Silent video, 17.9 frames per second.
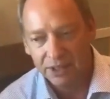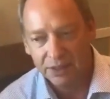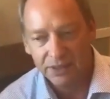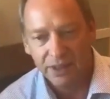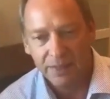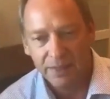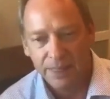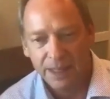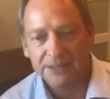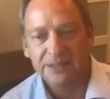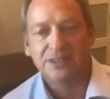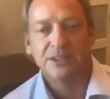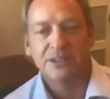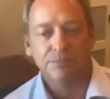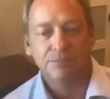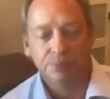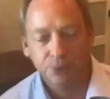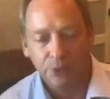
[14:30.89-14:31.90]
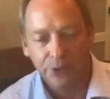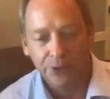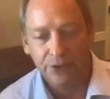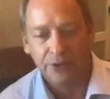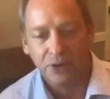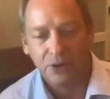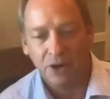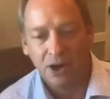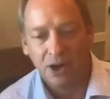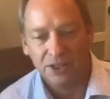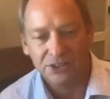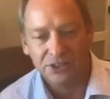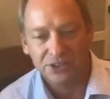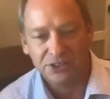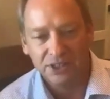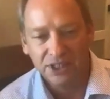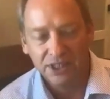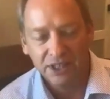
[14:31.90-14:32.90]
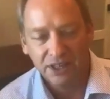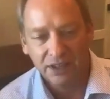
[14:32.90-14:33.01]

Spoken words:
then that's an employer cost